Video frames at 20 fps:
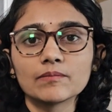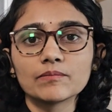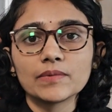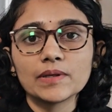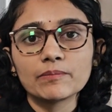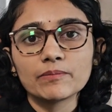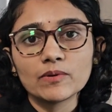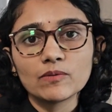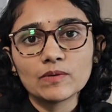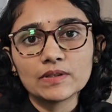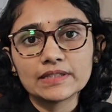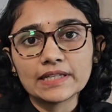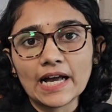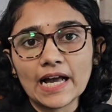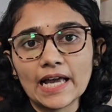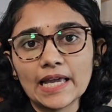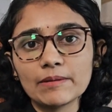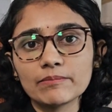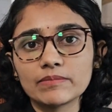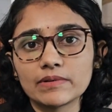People with
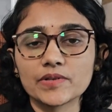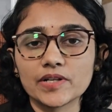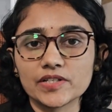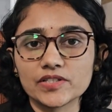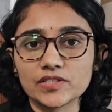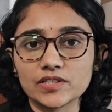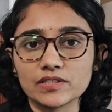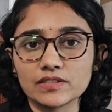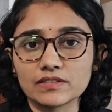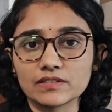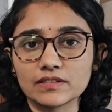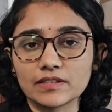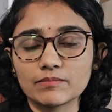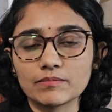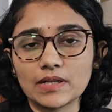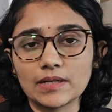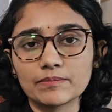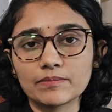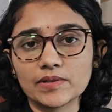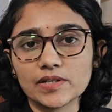high
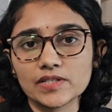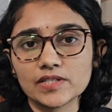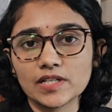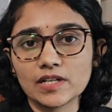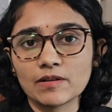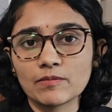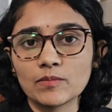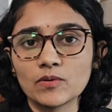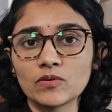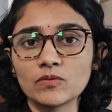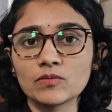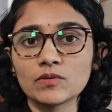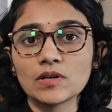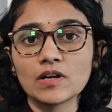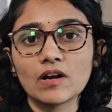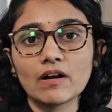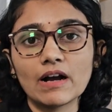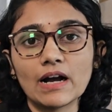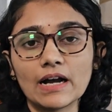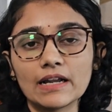blood pressure above
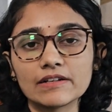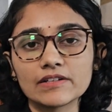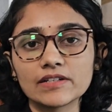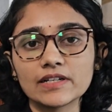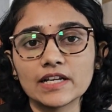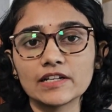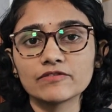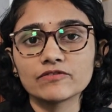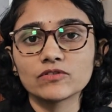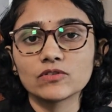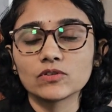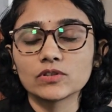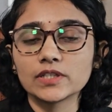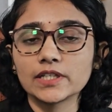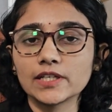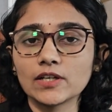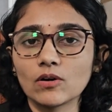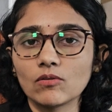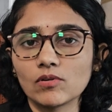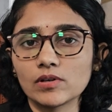
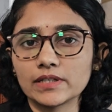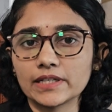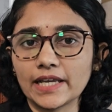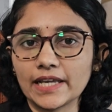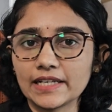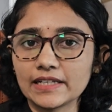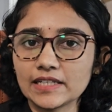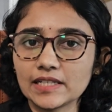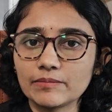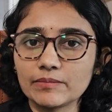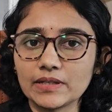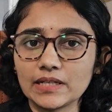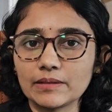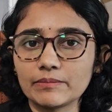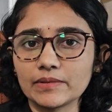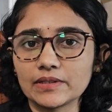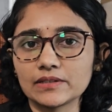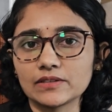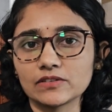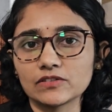140 over 90
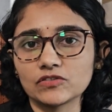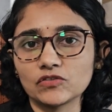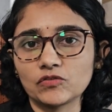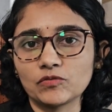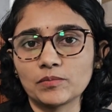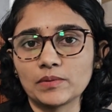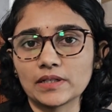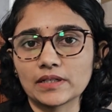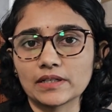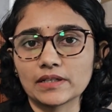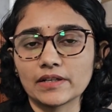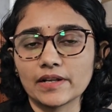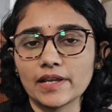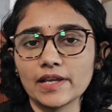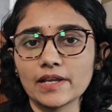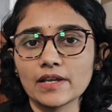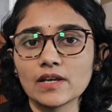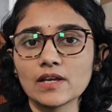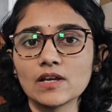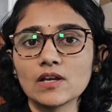millimeters of
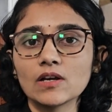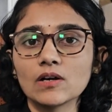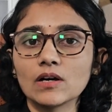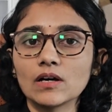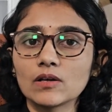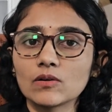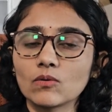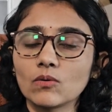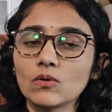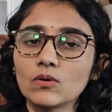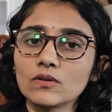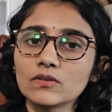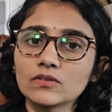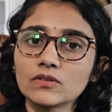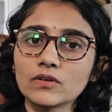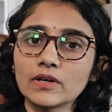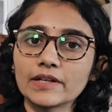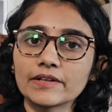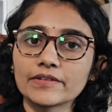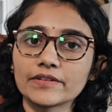mercury, are
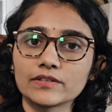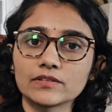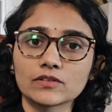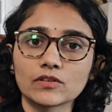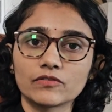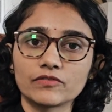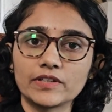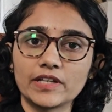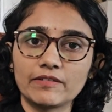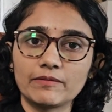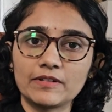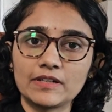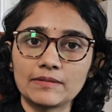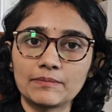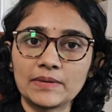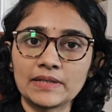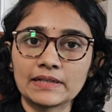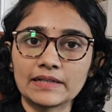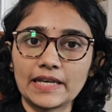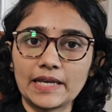also at risk of
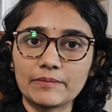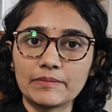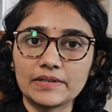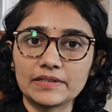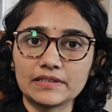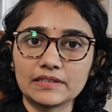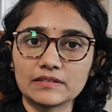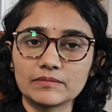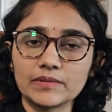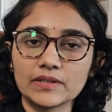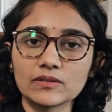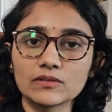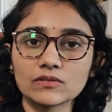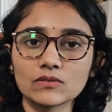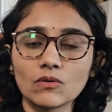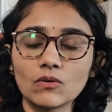developing diabetes, because